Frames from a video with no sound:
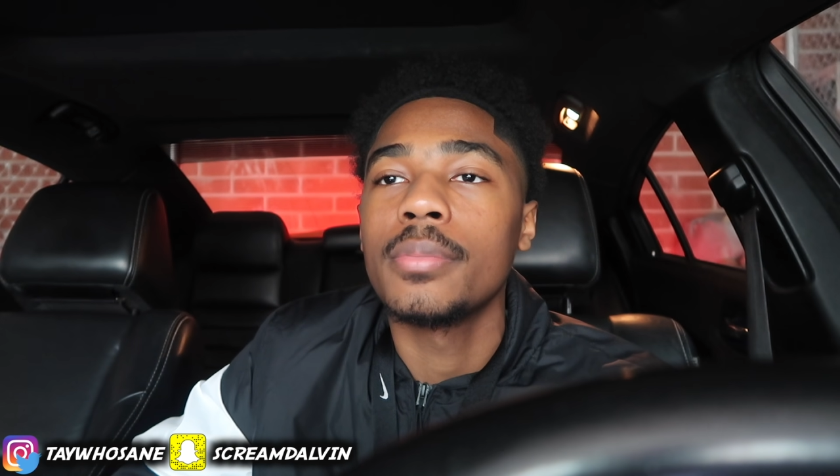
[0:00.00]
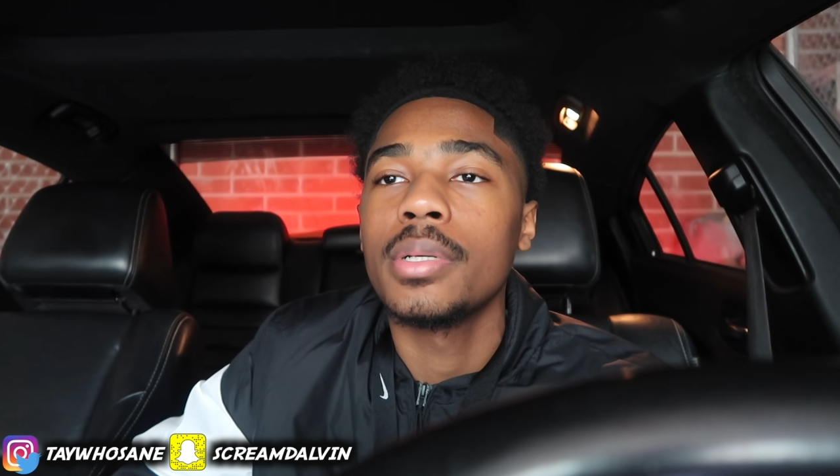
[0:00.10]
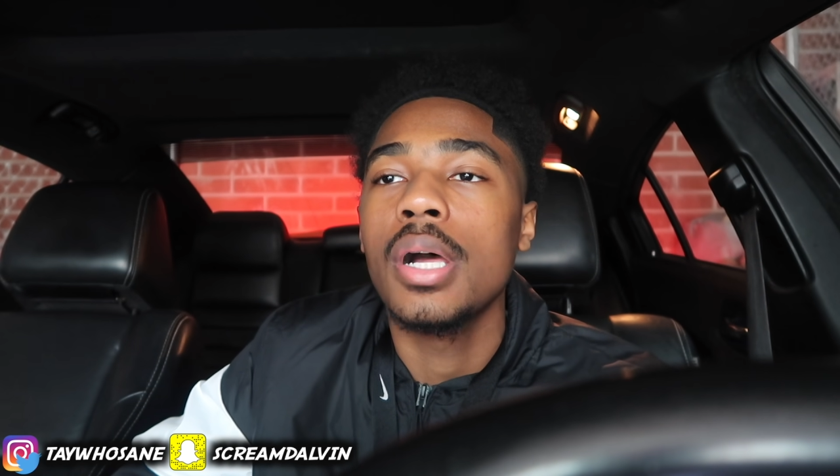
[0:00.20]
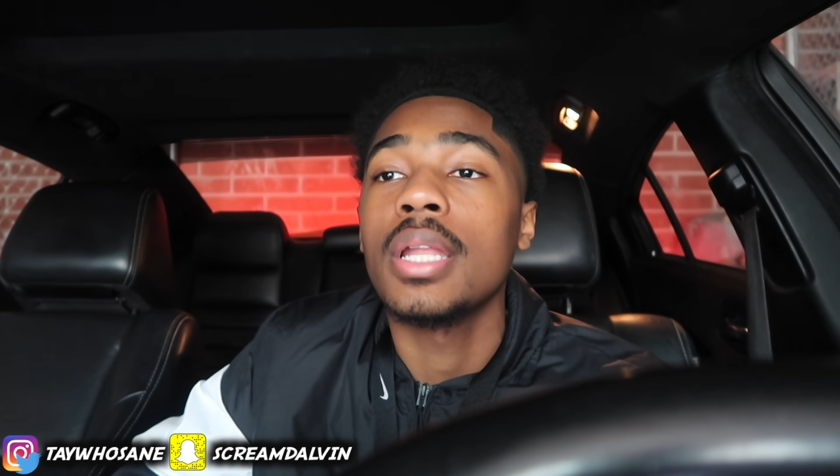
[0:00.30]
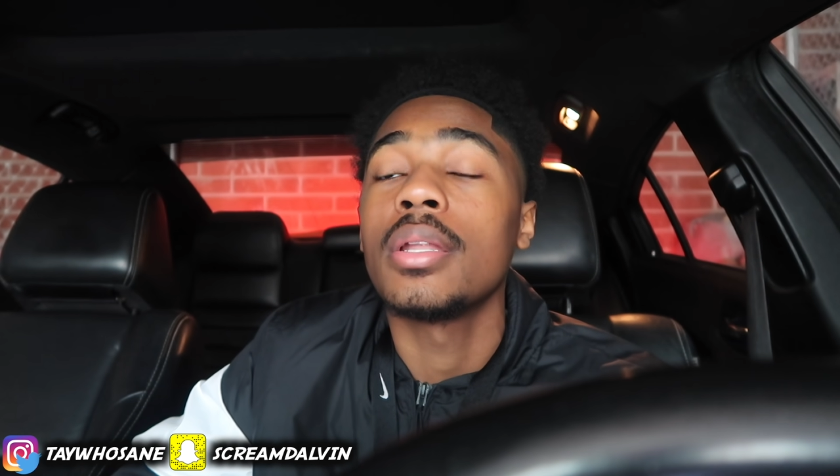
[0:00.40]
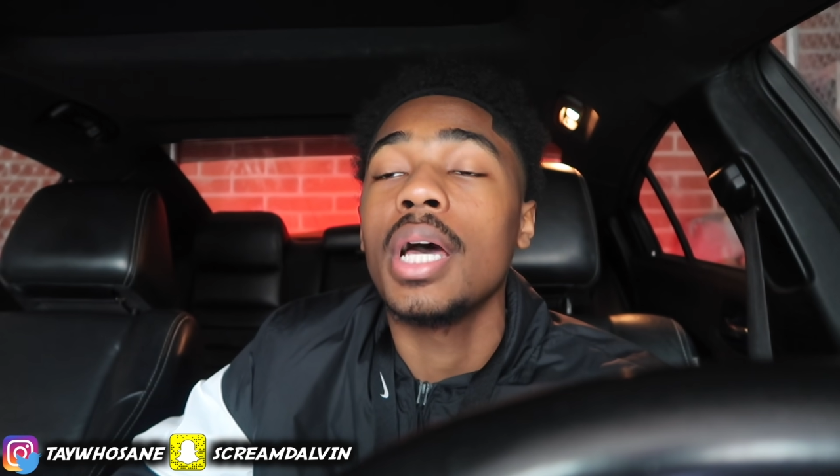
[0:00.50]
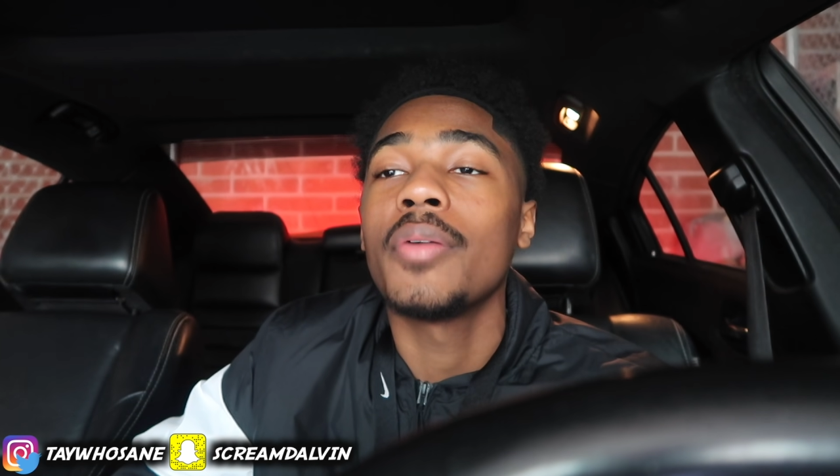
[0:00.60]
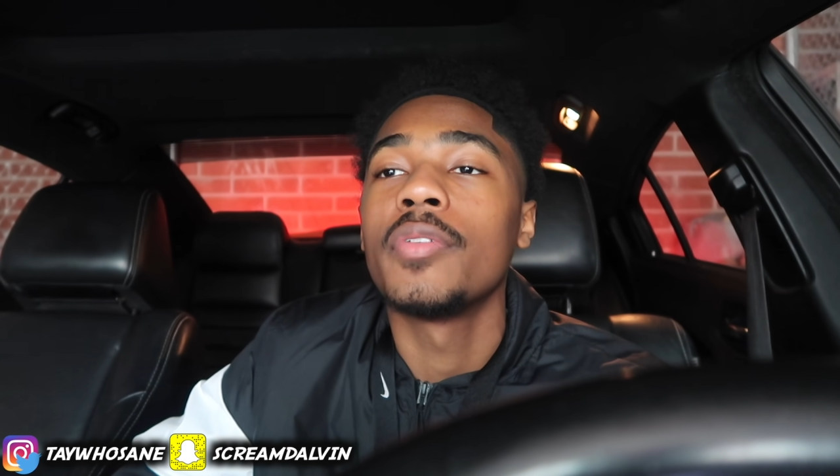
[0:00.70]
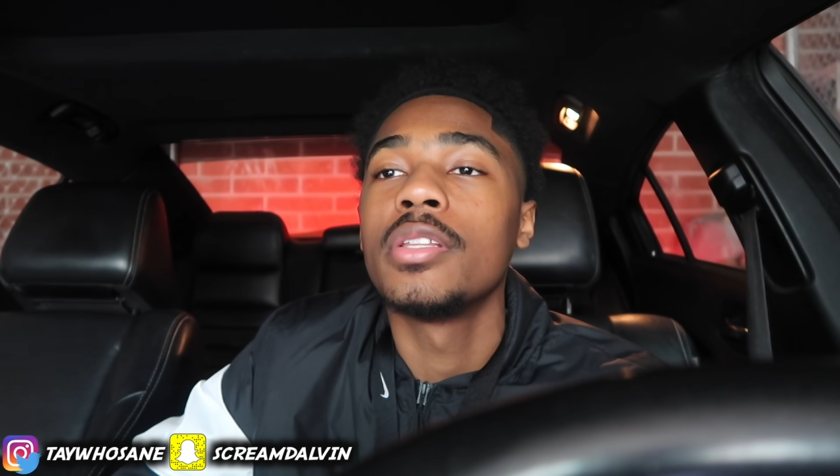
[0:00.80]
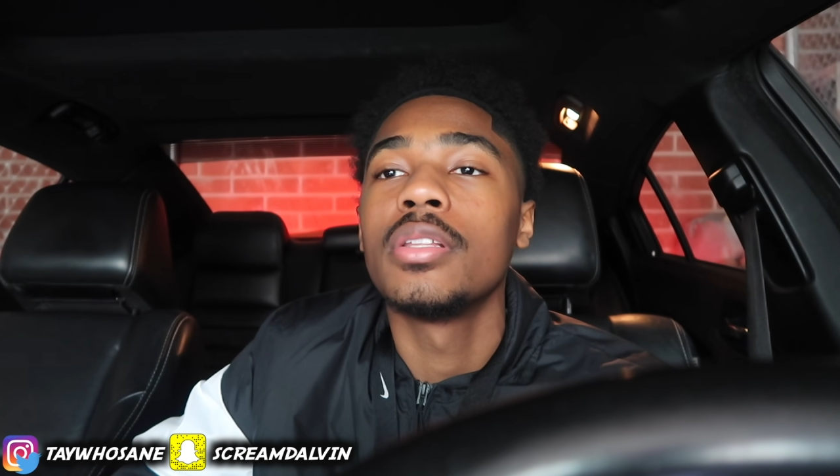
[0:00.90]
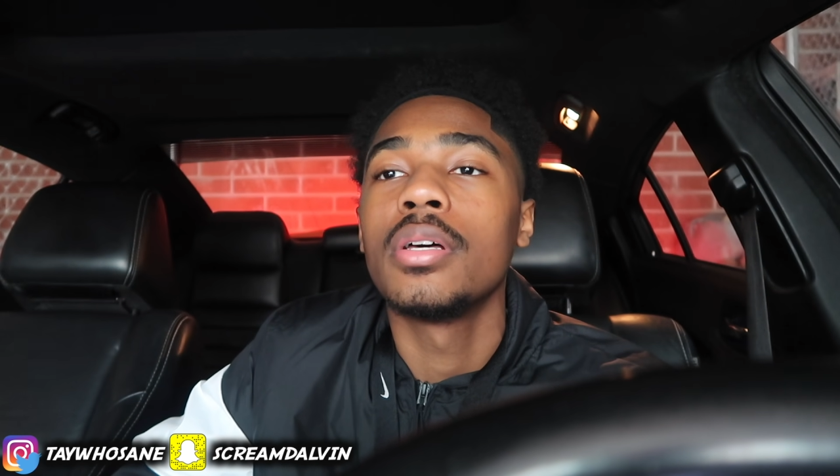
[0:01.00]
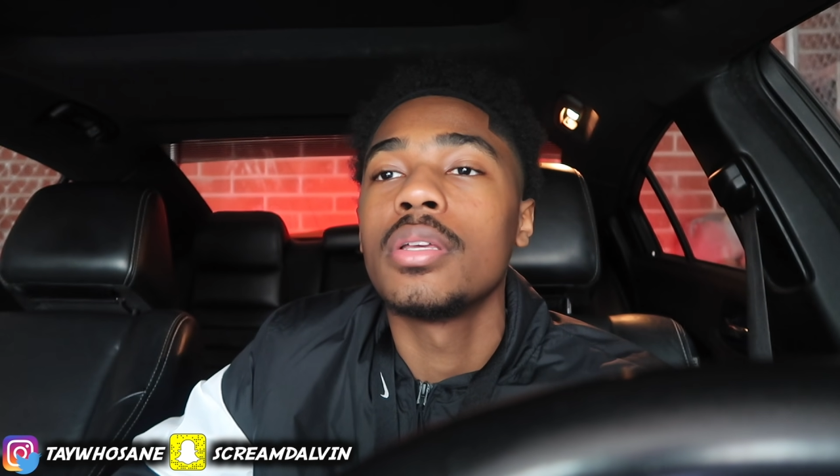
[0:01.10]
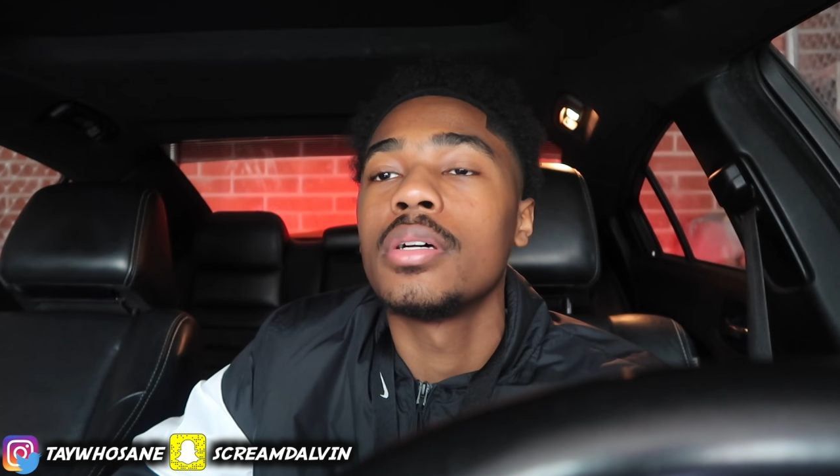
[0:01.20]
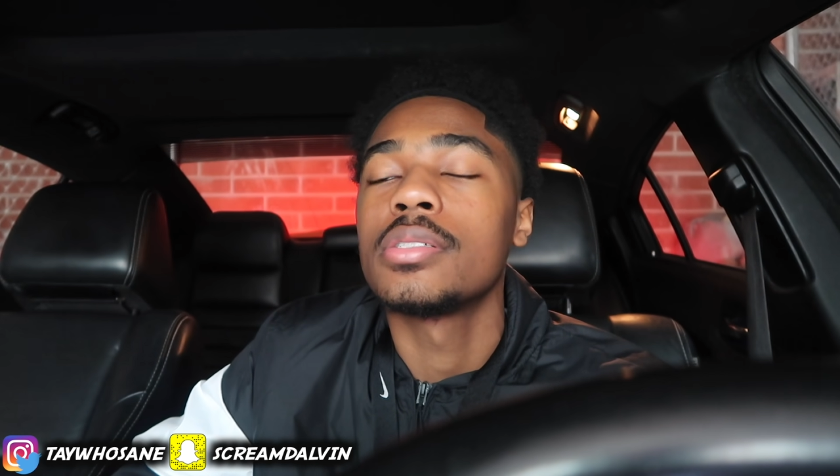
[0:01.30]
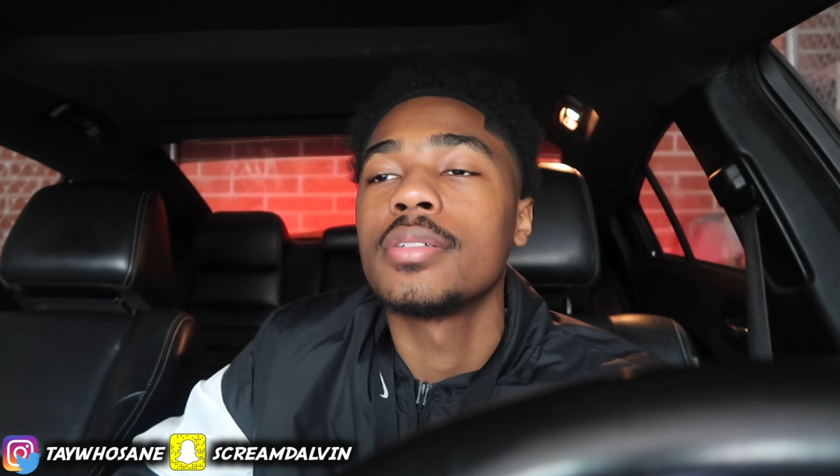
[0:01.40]
but I really love
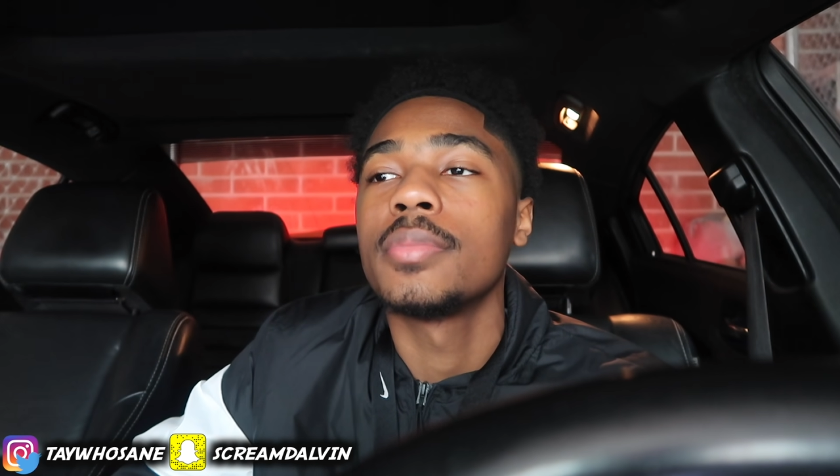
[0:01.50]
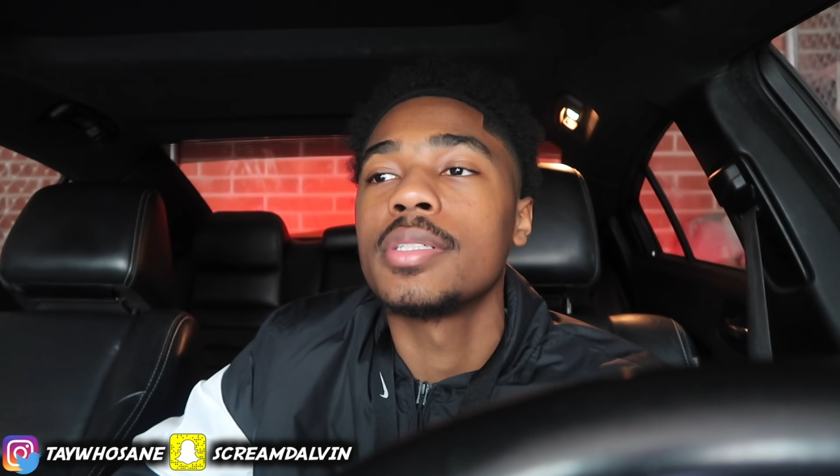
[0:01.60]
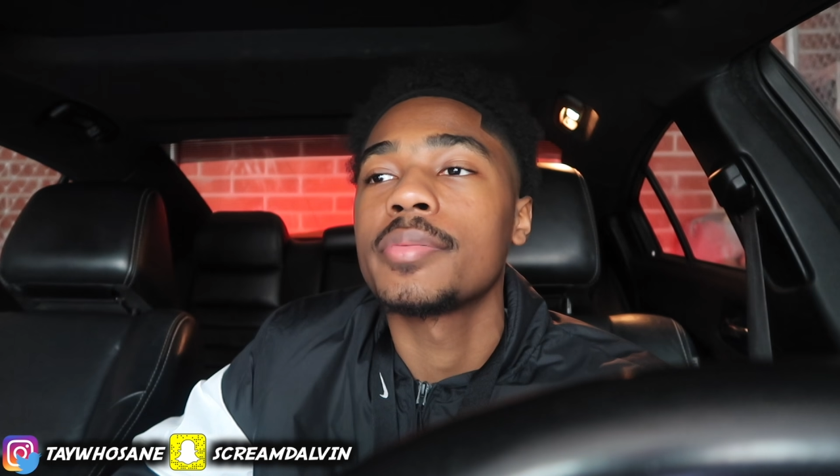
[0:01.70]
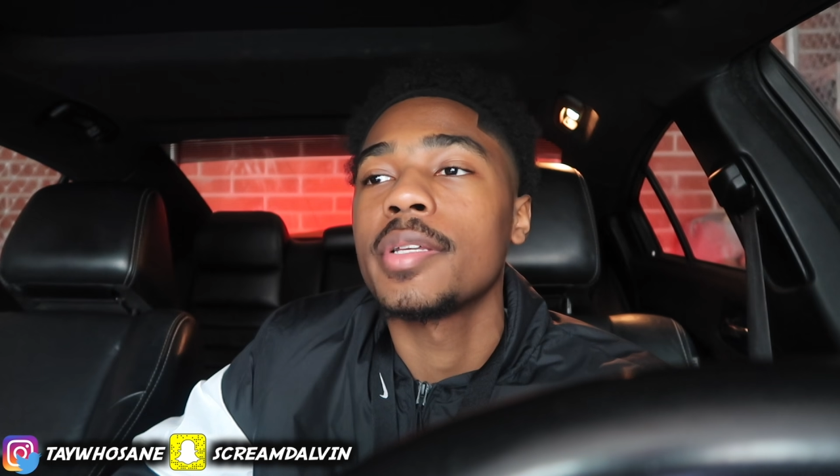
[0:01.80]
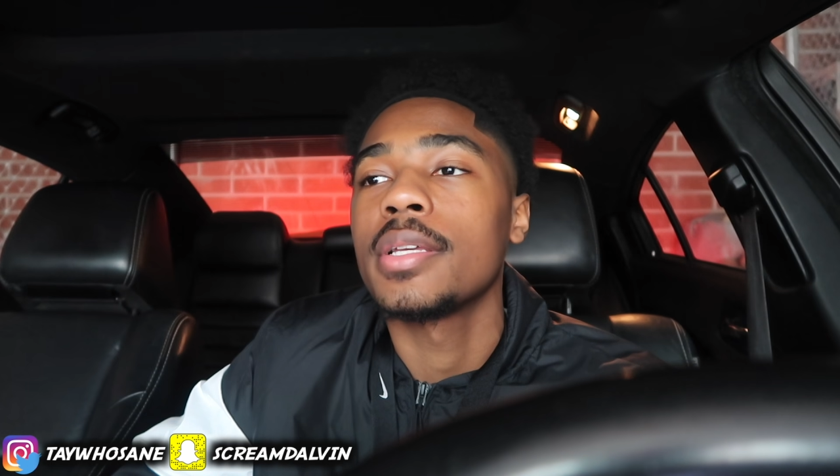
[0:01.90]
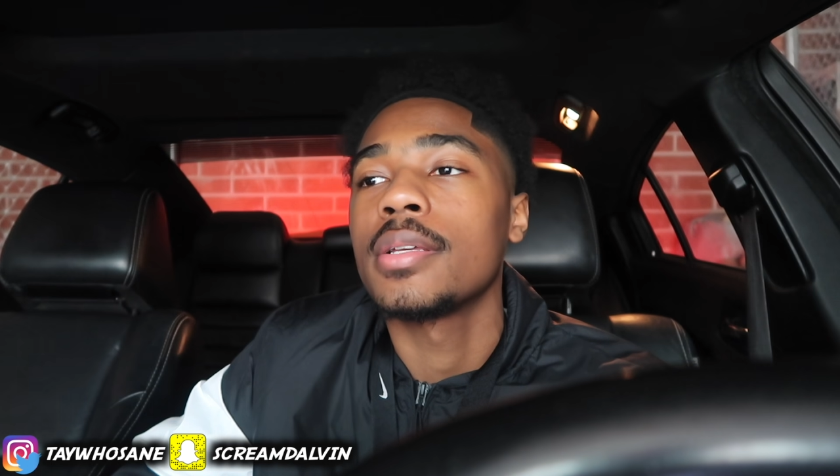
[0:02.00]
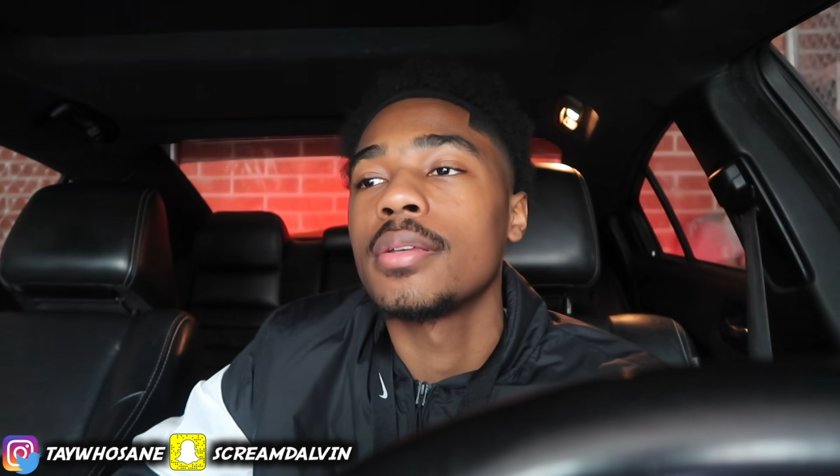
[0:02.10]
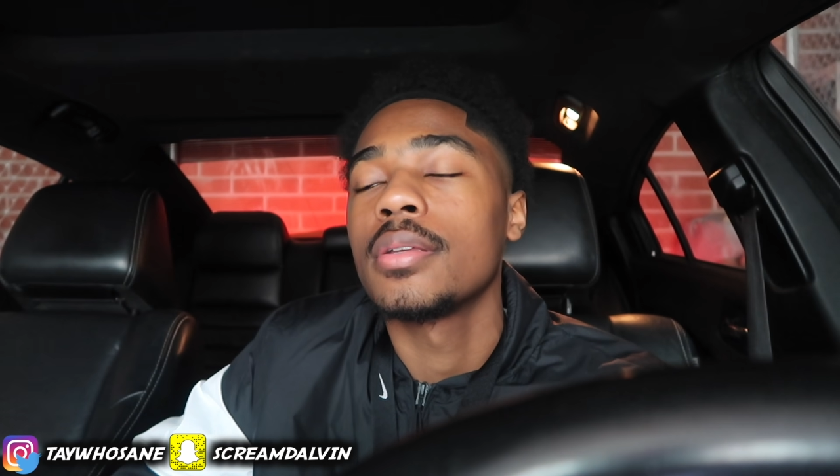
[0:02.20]
y'all so much, man.